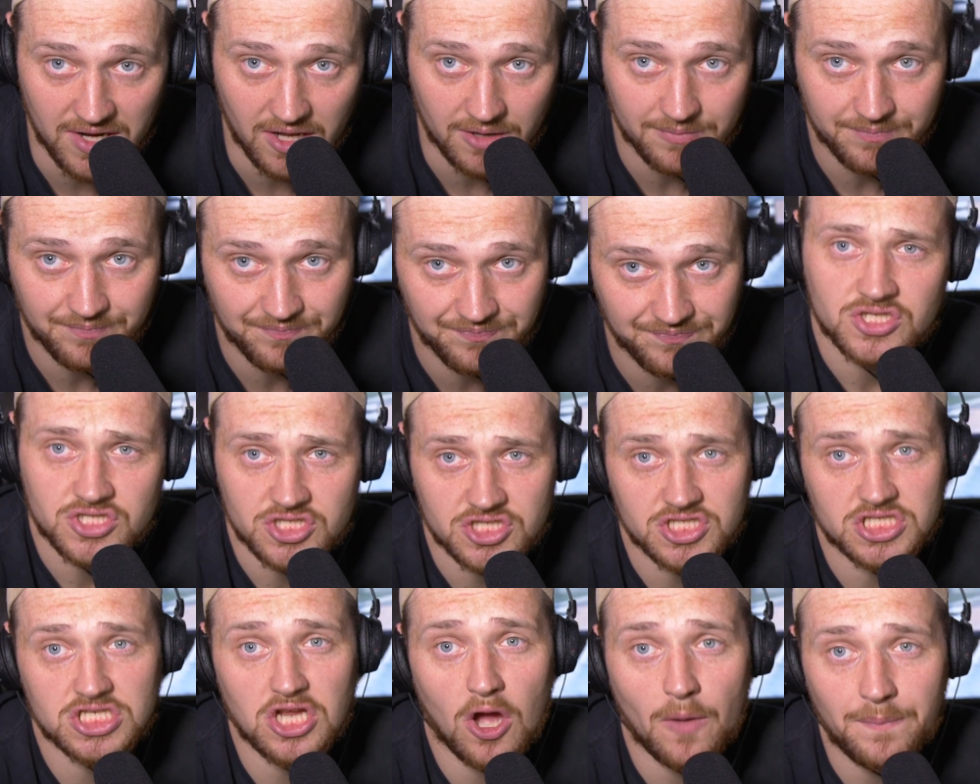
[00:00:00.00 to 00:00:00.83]
a winner.
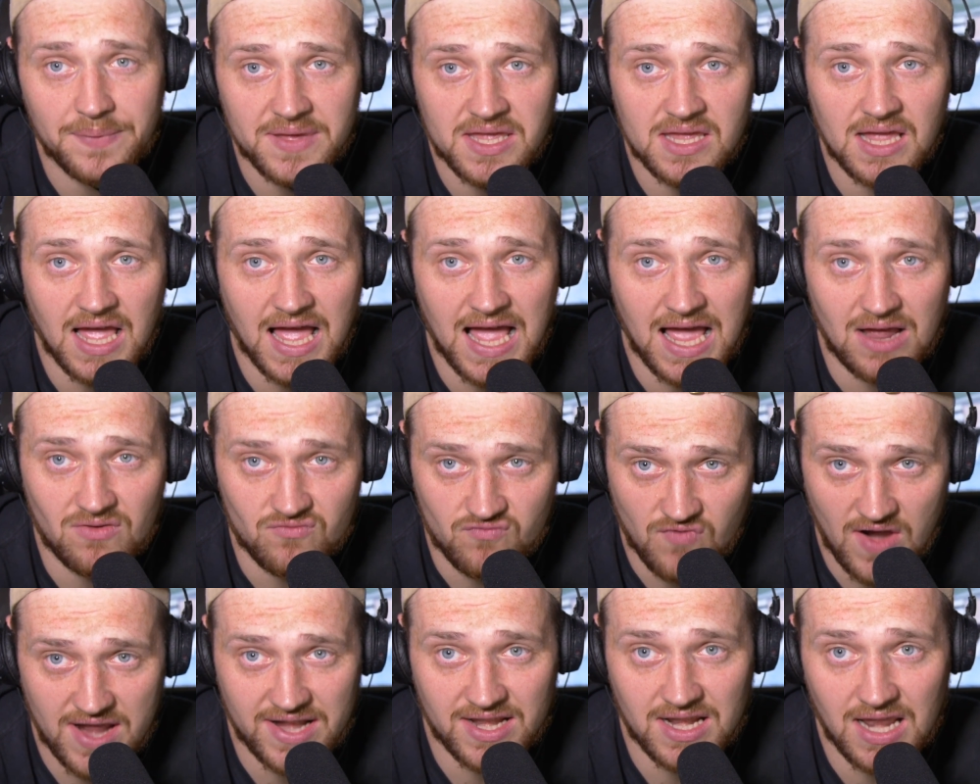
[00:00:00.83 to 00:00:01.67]
Stopping at
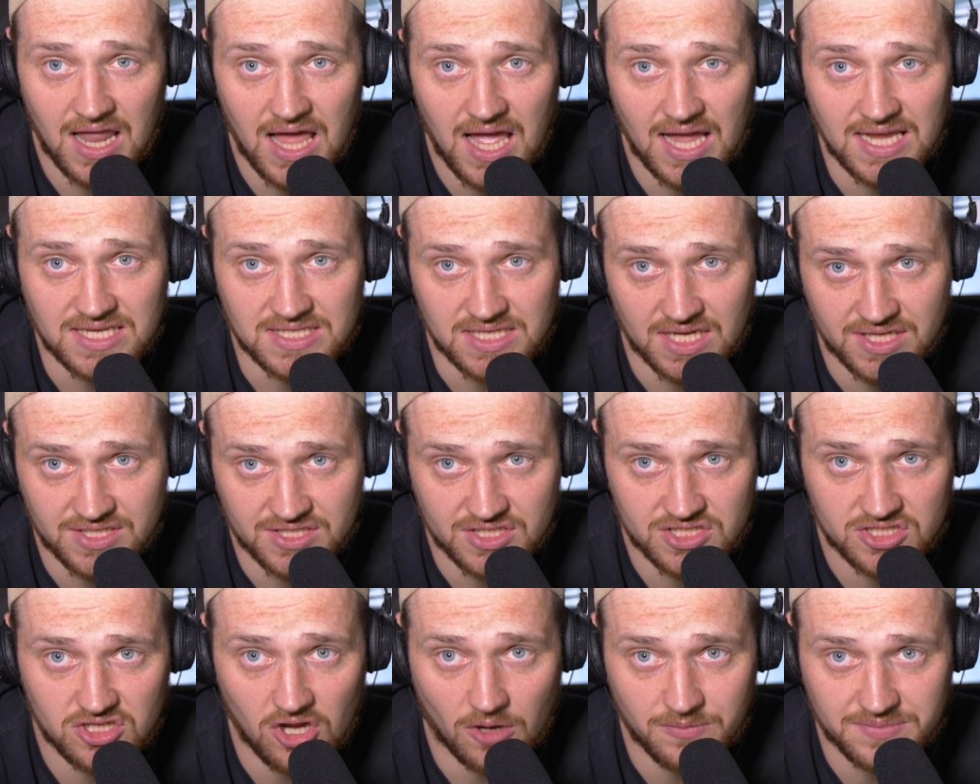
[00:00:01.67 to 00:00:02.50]
red lights
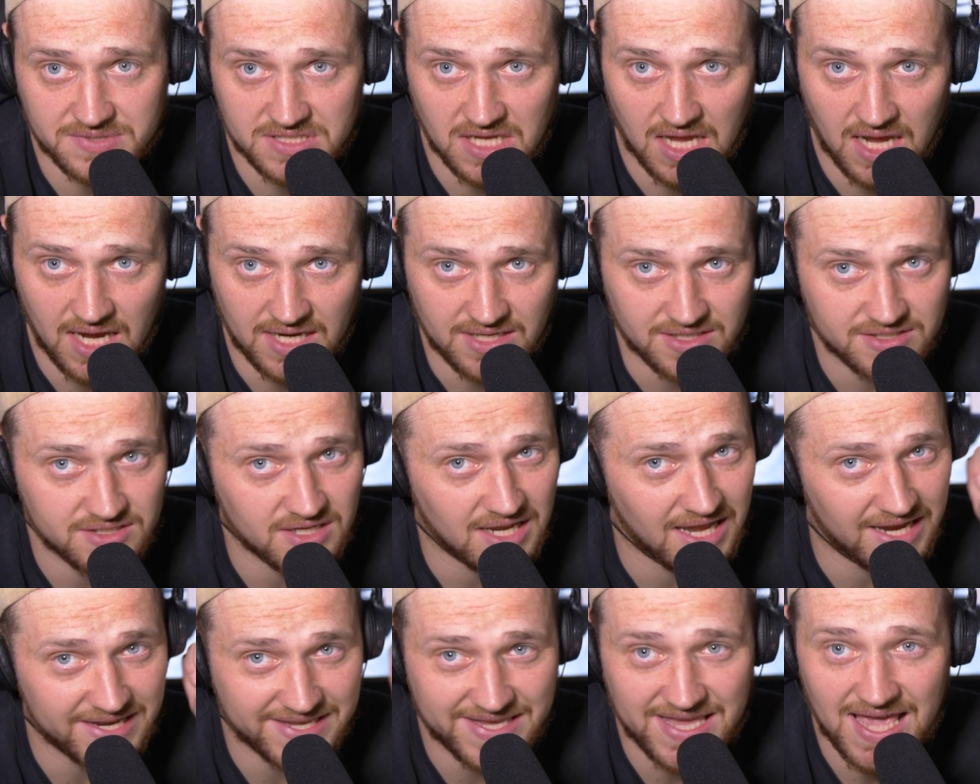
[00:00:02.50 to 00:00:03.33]
and stop
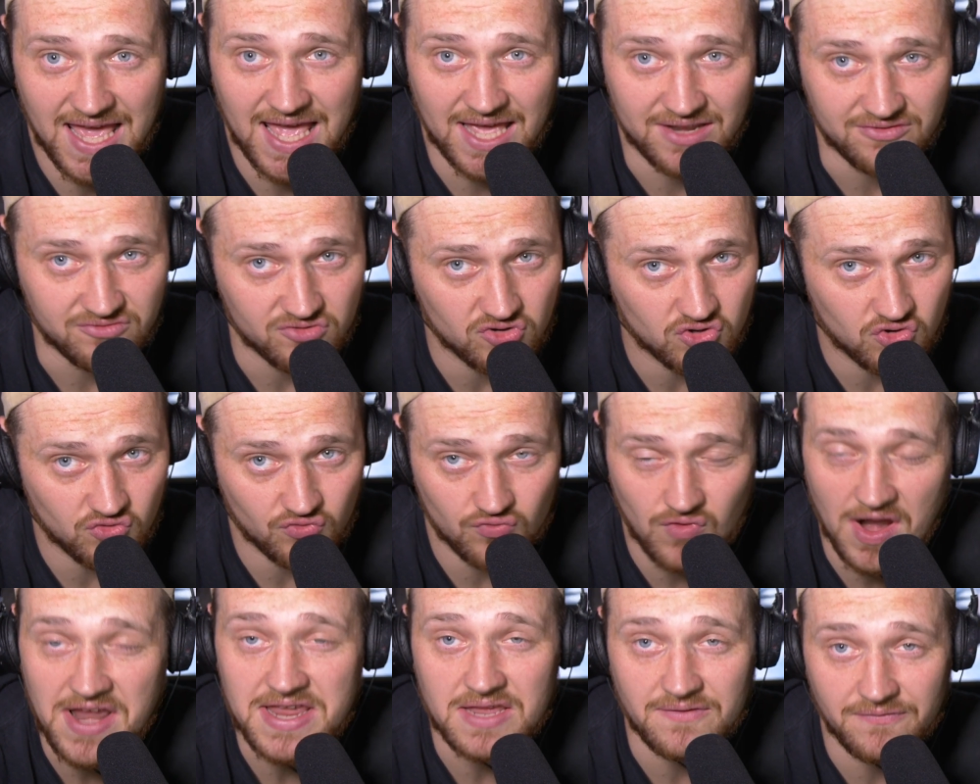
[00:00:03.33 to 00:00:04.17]
signs. Again,
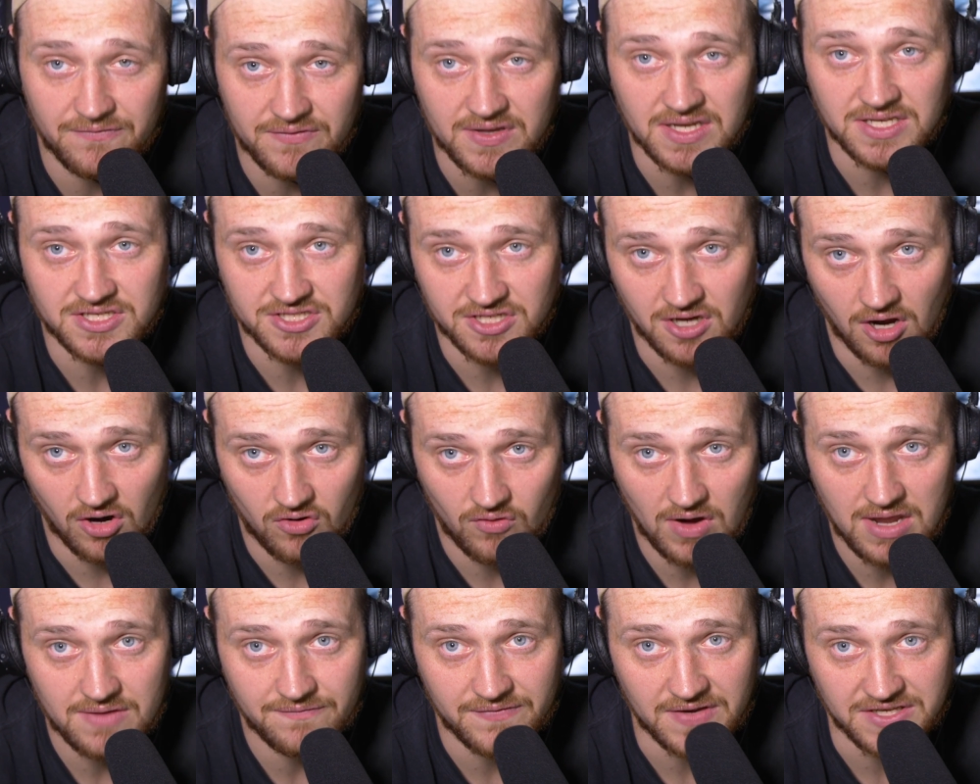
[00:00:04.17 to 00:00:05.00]
great feature.
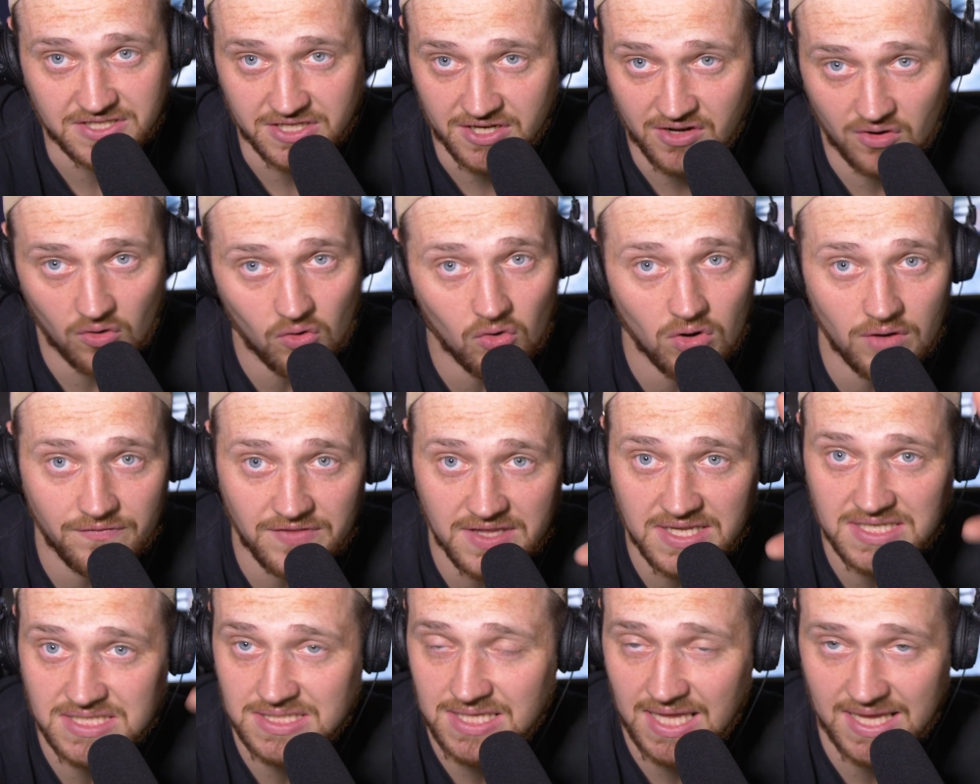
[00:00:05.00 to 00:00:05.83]
And all of
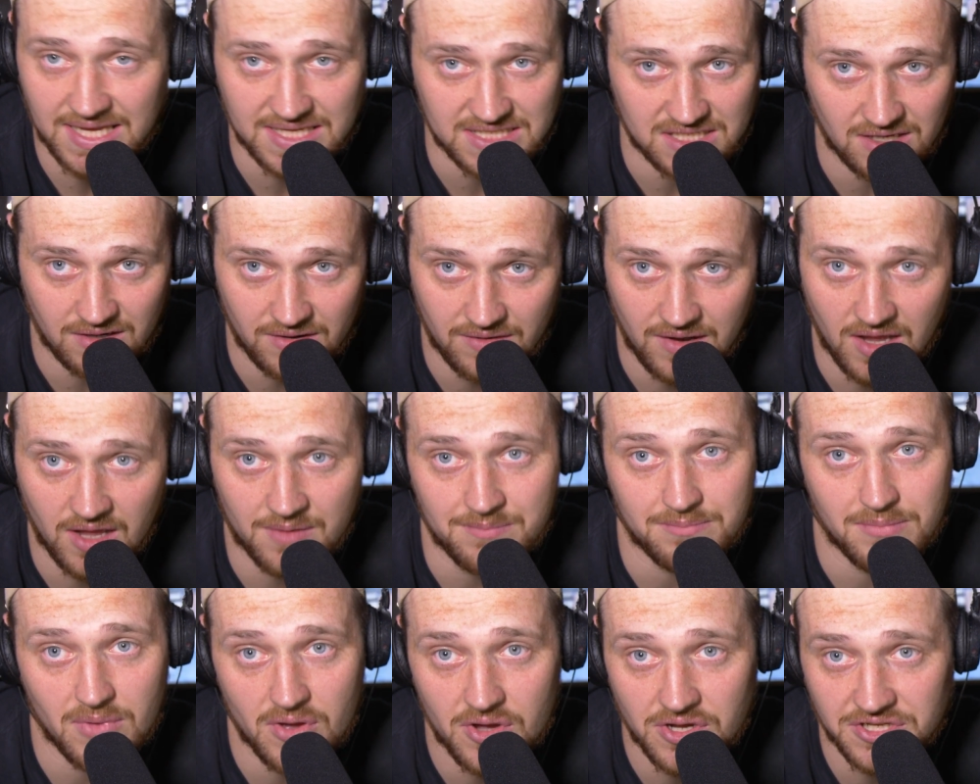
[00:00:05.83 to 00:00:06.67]
these things are
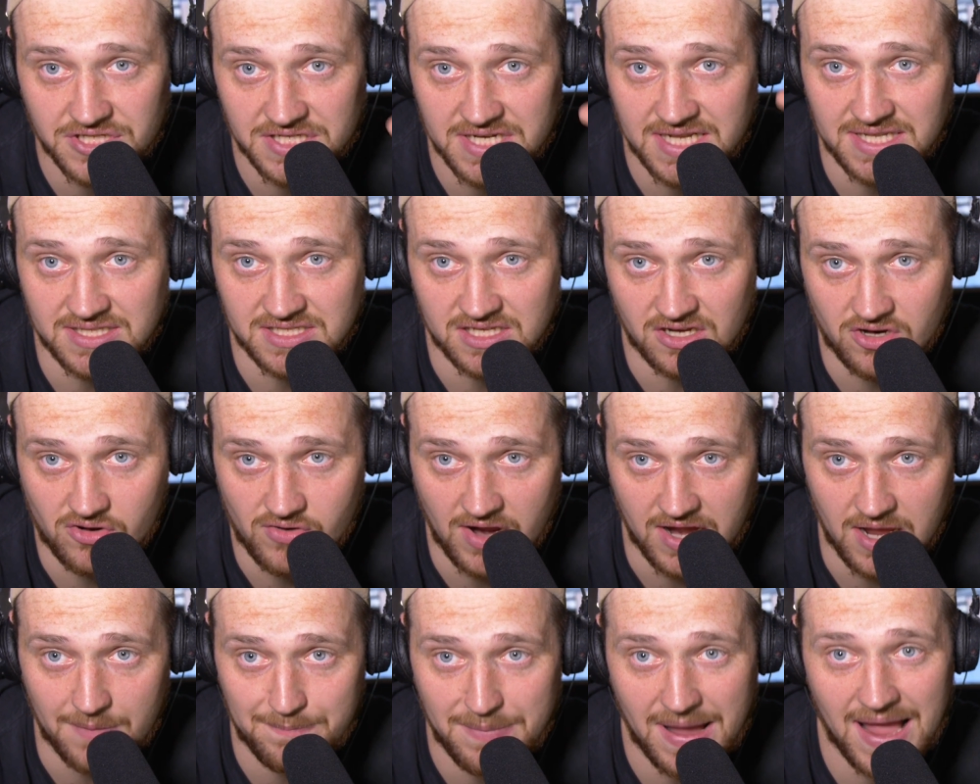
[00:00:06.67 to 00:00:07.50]
emerging in to
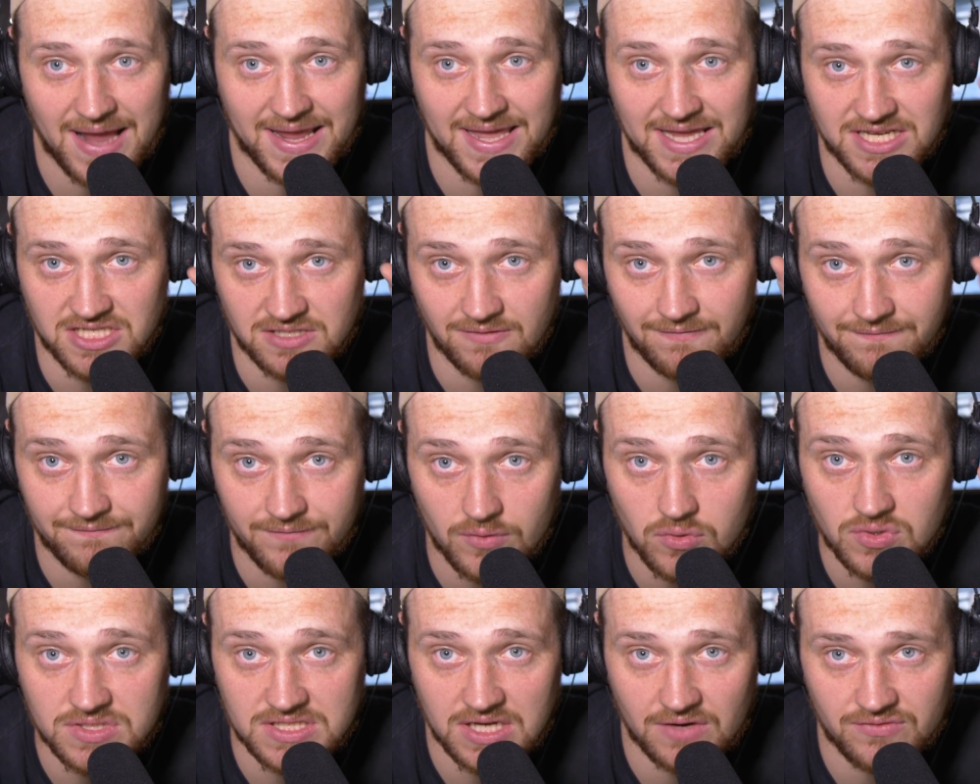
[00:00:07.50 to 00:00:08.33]
create a package of
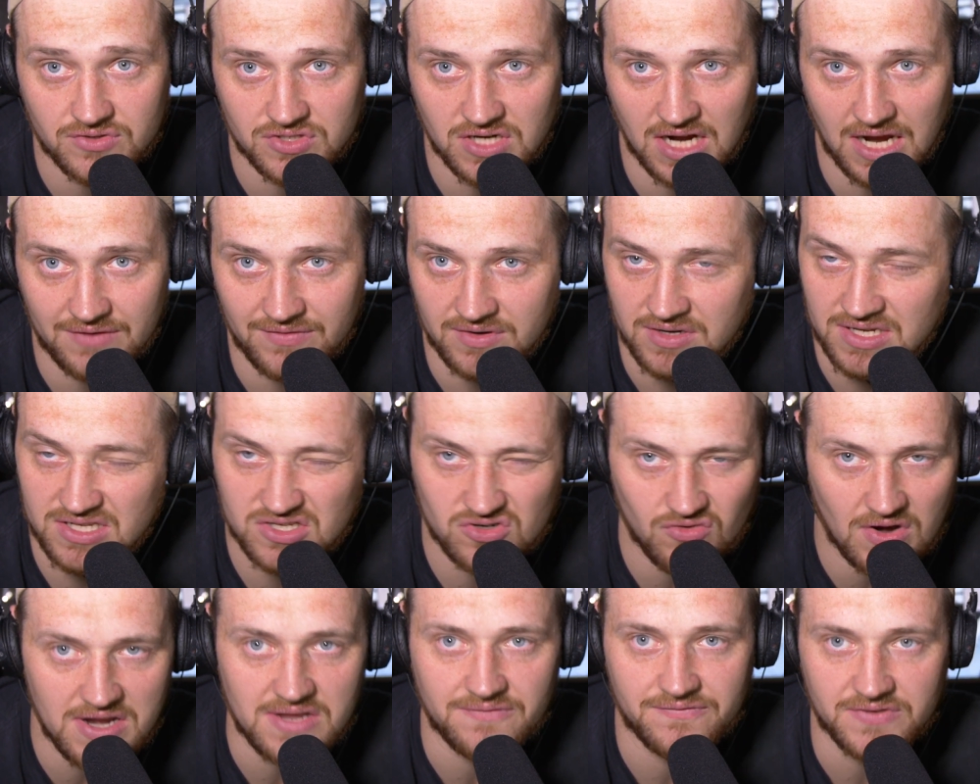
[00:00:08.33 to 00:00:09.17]
full self-driving. It's
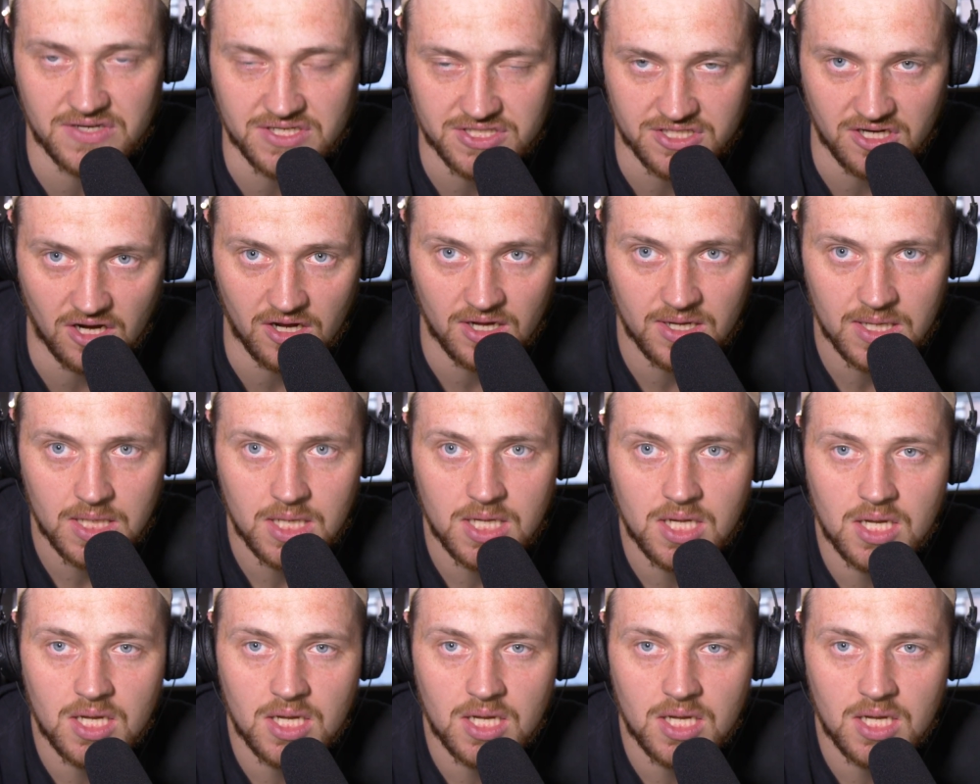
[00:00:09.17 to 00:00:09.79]
a great feature.